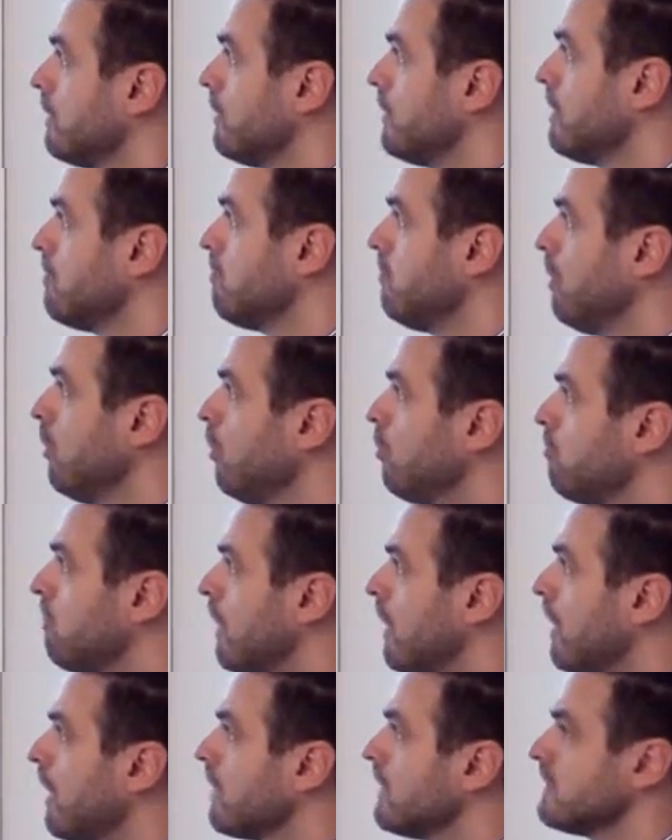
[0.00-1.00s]
The blue
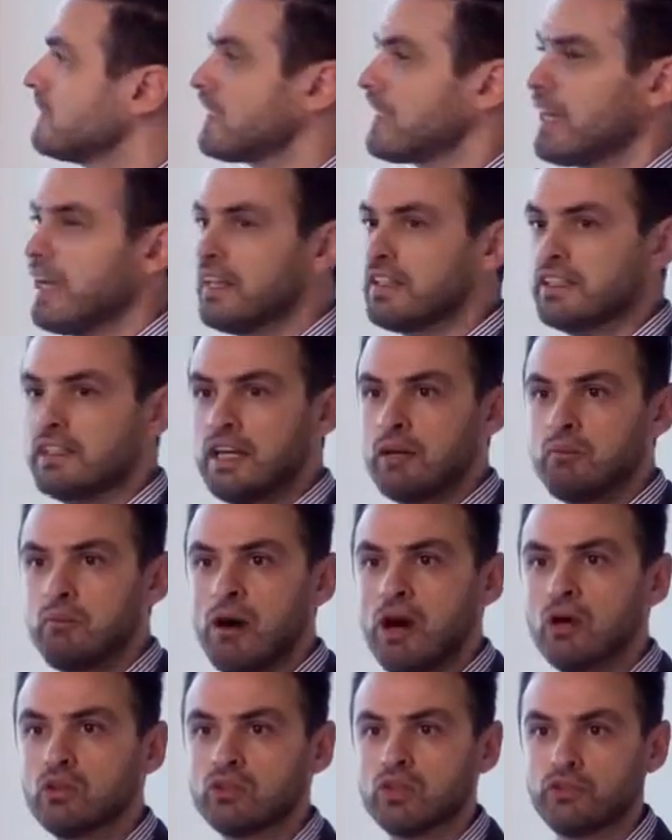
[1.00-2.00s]
bar indicates the
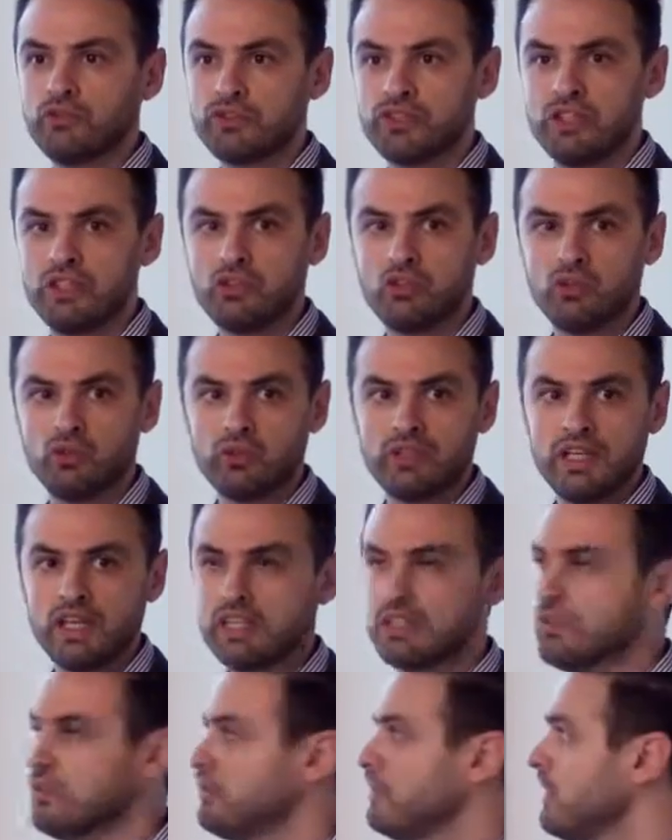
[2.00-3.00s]
amount of C2
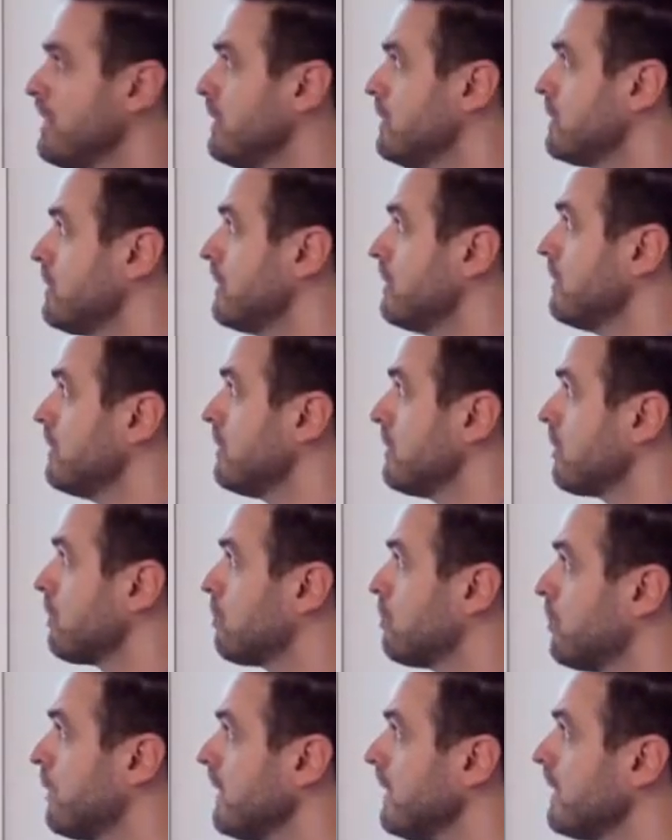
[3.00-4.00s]
deactivation, the
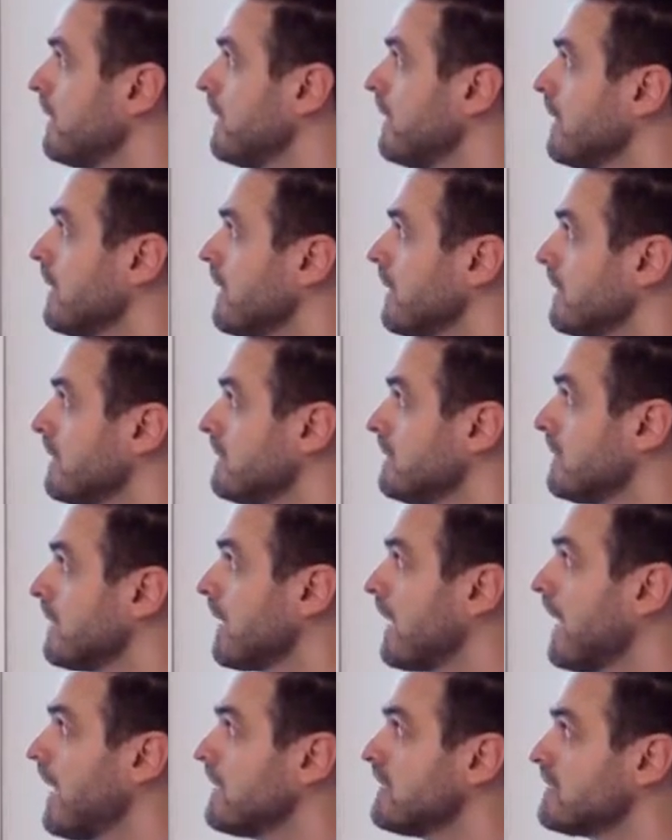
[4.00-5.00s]
green
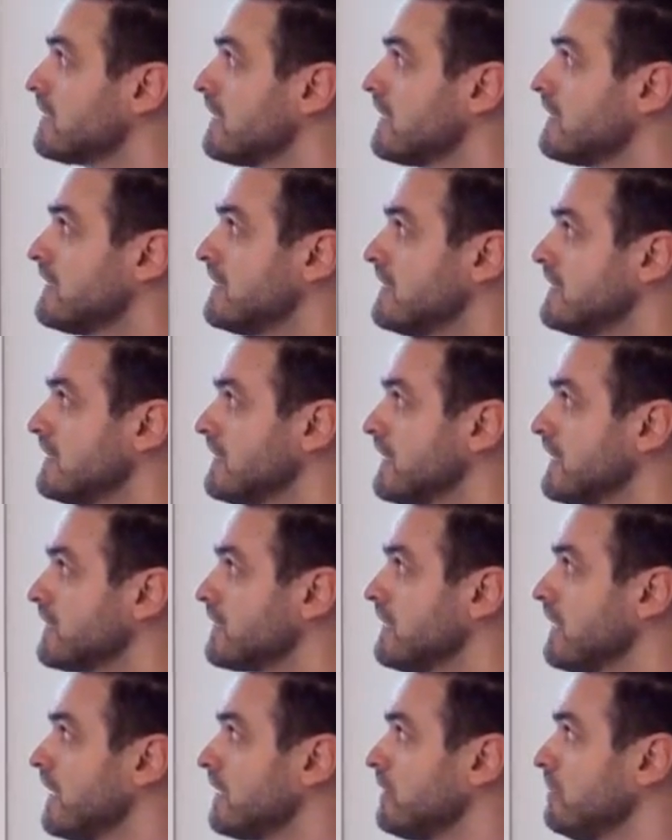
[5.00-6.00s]
indicates the
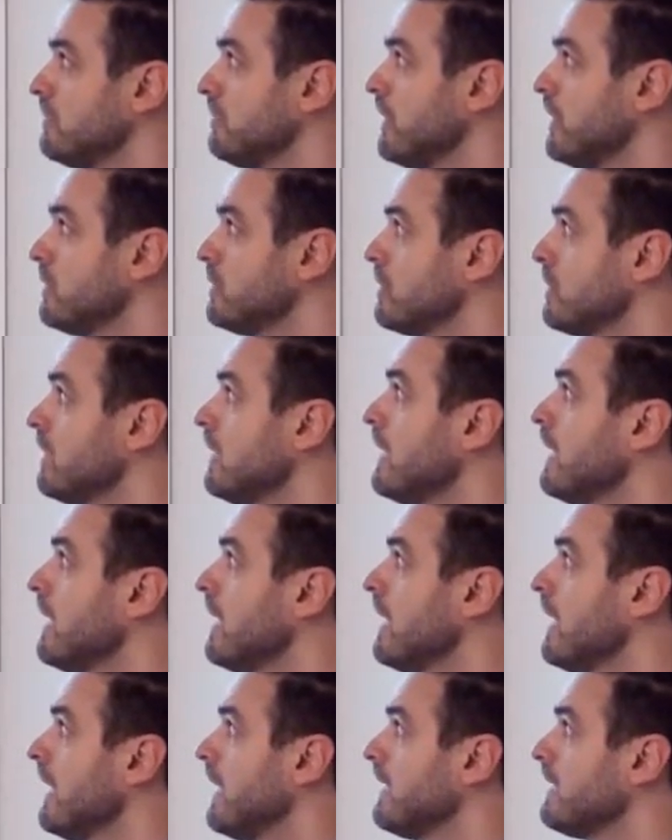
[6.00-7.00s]
C6 deactivation,
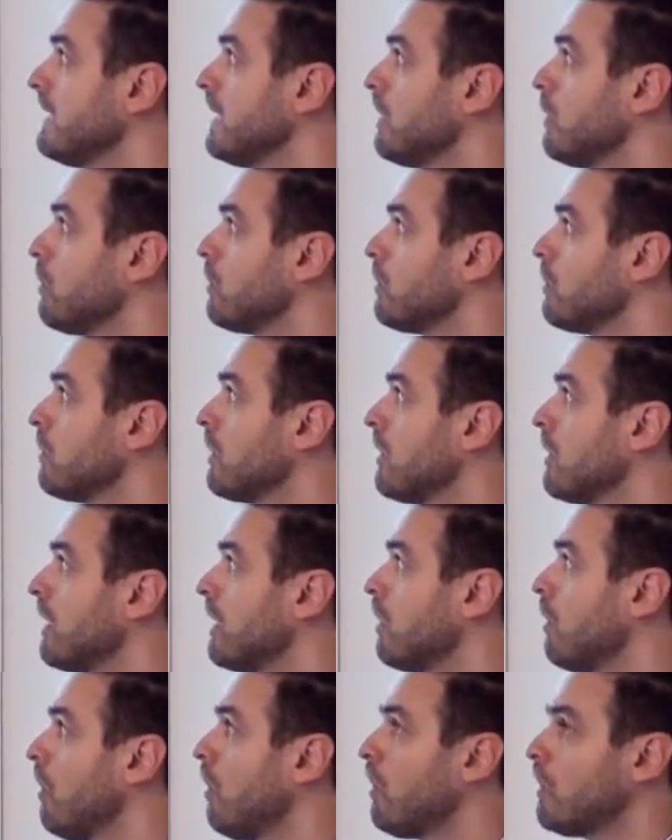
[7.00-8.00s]
and the
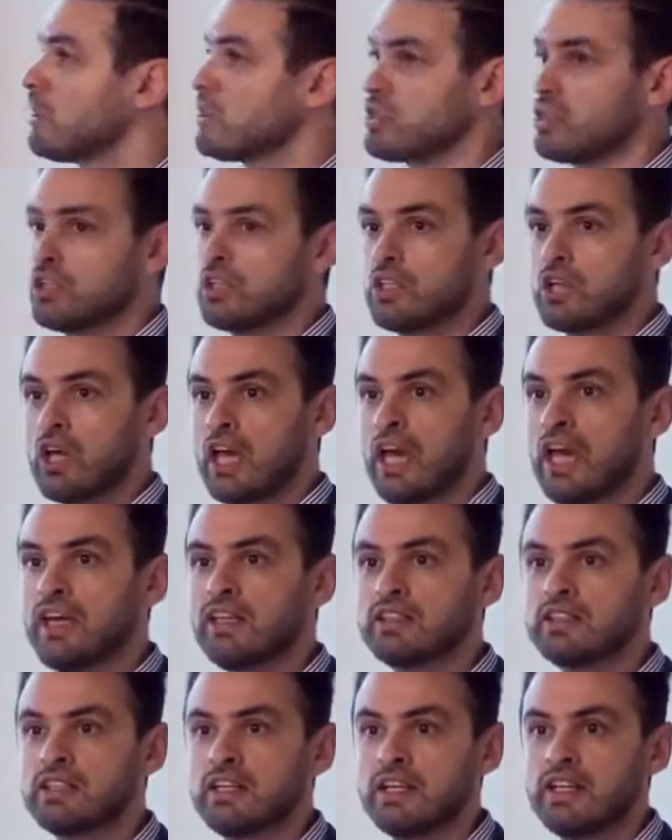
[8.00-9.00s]
orange
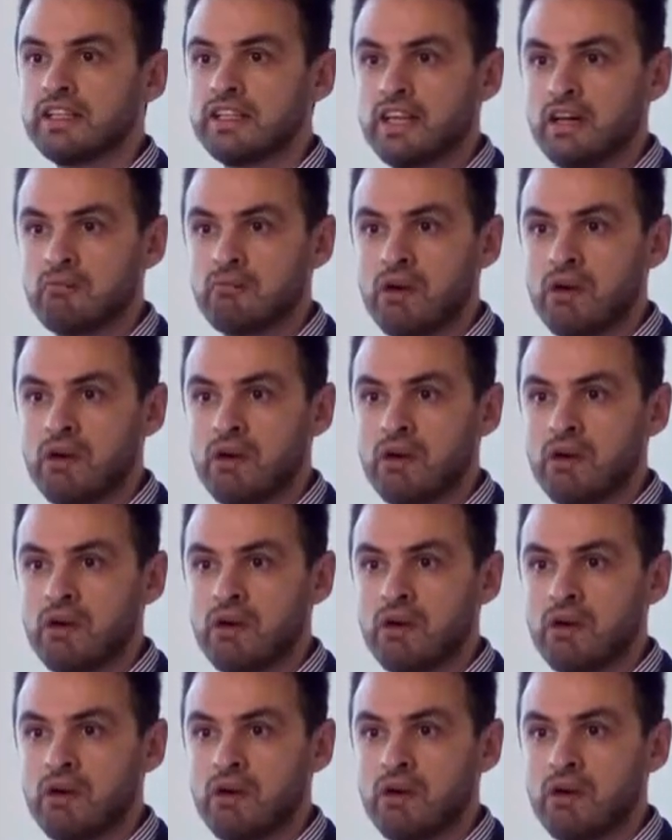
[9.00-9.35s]
indicates the